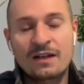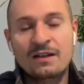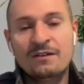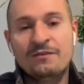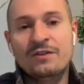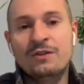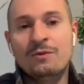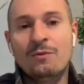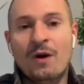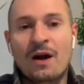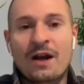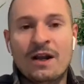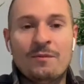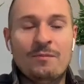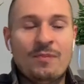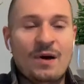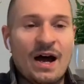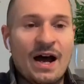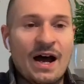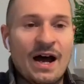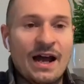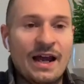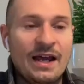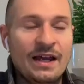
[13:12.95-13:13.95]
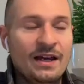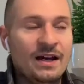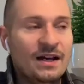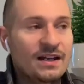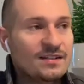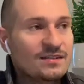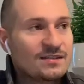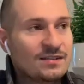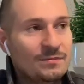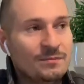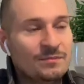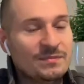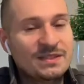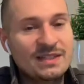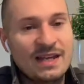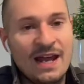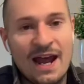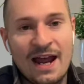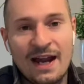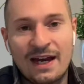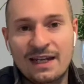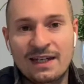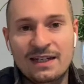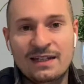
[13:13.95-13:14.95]
If you want to buy some
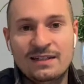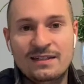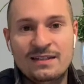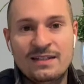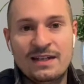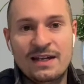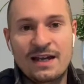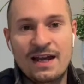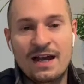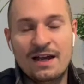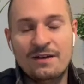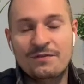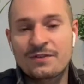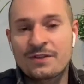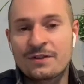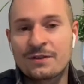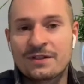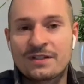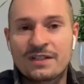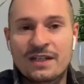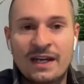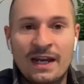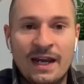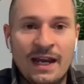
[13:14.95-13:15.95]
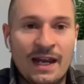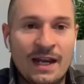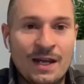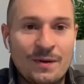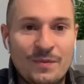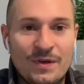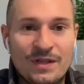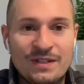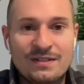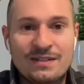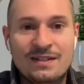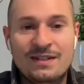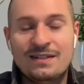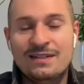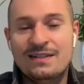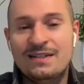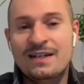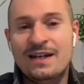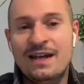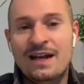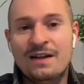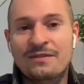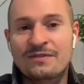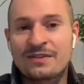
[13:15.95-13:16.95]
tech ETFs, there's cannabis
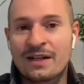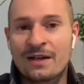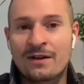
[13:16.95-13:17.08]
ETFs.